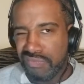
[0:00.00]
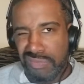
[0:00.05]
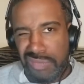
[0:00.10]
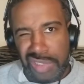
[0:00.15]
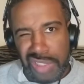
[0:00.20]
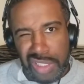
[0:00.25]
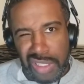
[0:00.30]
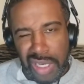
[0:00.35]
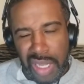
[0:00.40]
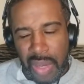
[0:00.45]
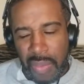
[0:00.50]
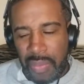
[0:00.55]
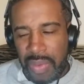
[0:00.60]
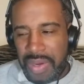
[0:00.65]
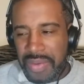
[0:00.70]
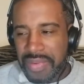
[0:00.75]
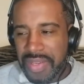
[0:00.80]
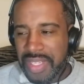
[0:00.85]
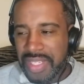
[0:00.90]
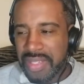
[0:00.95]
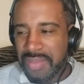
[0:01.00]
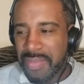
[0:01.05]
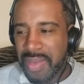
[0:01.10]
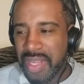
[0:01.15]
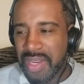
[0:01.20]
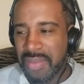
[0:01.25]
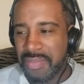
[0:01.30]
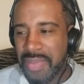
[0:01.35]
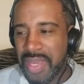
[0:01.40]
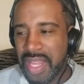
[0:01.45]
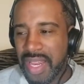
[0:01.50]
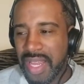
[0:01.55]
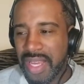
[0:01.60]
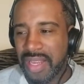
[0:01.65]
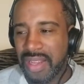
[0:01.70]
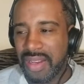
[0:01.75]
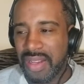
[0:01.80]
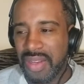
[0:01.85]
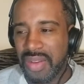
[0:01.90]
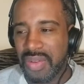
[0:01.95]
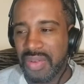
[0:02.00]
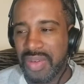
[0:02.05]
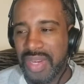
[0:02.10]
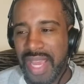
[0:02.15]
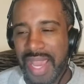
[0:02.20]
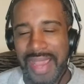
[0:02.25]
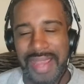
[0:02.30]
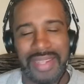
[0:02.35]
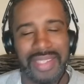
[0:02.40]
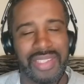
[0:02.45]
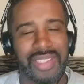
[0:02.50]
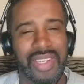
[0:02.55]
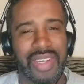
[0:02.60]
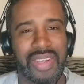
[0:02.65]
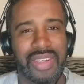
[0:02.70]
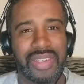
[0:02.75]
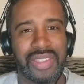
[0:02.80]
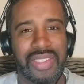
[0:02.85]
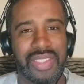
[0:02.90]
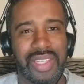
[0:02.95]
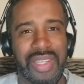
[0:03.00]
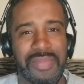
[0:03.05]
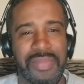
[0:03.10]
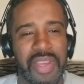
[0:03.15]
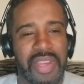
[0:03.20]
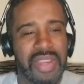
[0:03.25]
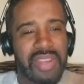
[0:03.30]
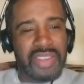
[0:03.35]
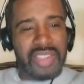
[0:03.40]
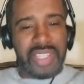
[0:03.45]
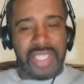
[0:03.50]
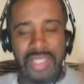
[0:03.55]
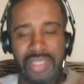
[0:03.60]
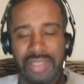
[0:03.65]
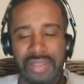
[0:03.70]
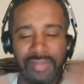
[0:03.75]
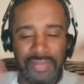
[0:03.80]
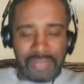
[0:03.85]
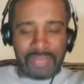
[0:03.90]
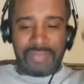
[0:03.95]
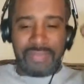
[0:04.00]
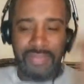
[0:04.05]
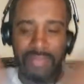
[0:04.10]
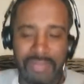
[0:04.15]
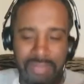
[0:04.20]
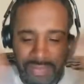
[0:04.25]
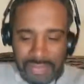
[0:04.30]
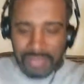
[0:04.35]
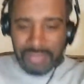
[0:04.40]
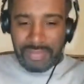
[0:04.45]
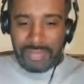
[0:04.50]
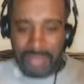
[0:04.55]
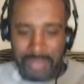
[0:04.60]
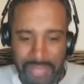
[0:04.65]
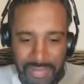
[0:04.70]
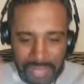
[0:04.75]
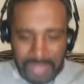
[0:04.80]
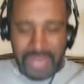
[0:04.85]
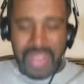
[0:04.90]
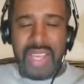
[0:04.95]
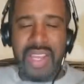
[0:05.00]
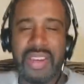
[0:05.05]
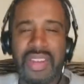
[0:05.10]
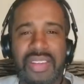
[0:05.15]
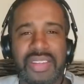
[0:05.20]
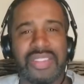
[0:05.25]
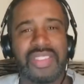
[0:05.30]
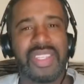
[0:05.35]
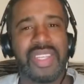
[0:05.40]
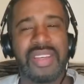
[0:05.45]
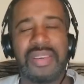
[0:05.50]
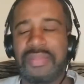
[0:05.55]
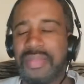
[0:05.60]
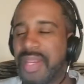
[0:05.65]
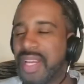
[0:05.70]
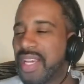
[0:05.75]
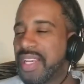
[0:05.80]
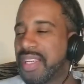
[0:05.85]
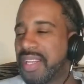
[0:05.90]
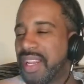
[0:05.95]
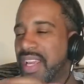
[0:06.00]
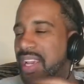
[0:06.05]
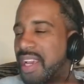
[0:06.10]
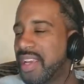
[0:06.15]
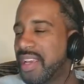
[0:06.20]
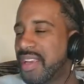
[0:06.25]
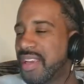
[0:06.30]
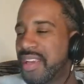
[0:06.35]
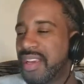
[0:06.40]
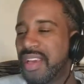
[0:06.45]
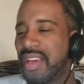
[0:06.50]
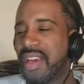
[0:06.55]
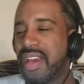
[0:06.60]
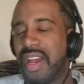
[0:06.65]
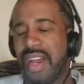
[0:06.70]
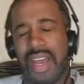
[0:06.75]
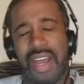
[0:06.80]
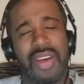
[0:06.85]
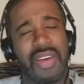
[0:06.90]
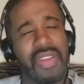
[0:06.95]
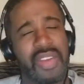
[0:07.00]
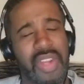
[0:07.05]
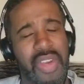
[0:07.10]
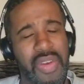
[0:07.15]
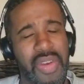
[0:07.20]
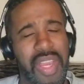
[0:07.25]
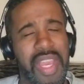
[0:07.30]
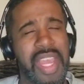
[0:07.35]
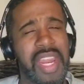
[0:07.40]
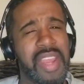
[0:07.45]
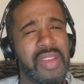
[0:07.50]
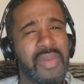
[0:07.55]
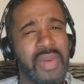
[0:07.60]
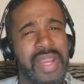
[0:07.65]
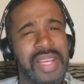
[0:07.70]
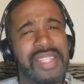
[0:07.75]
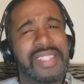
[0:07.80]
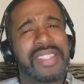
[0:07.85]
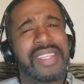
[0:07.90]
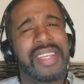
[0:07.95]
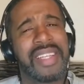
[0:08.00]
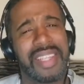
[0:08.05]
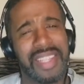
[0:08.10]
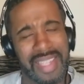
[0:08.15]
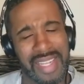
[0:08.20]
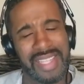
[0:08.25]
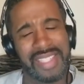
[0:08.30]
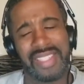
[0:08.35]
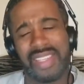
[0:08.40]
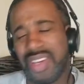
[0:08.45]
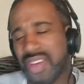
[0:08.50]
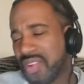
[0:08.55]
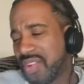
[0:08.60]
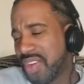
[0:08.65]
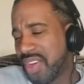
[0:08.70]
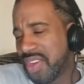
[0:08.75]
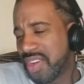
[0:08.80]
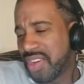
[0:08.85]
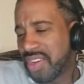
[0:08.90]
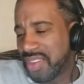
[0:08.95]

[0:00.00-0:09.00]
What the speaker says: I wonder if this is about to be like a little dance song or something. You could just, you know, something like that. I don't know. Anyways, let's go, y'all.